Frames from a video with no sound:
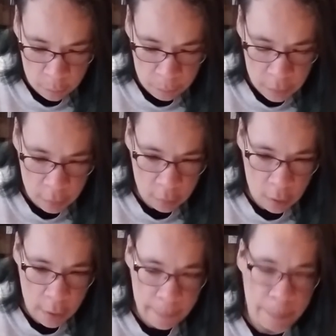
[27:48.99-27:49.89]

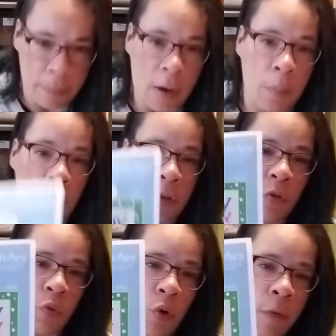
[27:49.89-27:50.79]
this
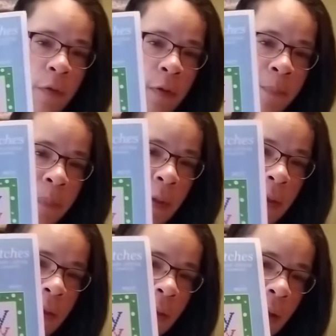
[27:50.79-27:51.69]
Menopausal Dwarves.
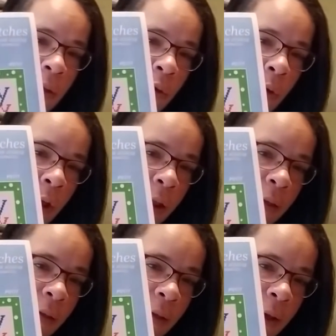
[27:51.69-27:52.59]
This is a Sue
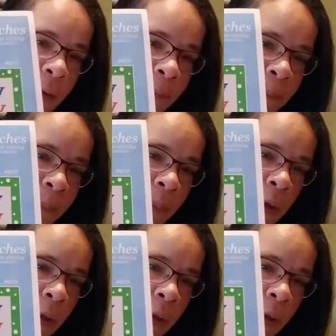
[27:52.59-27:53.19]
Hillis design.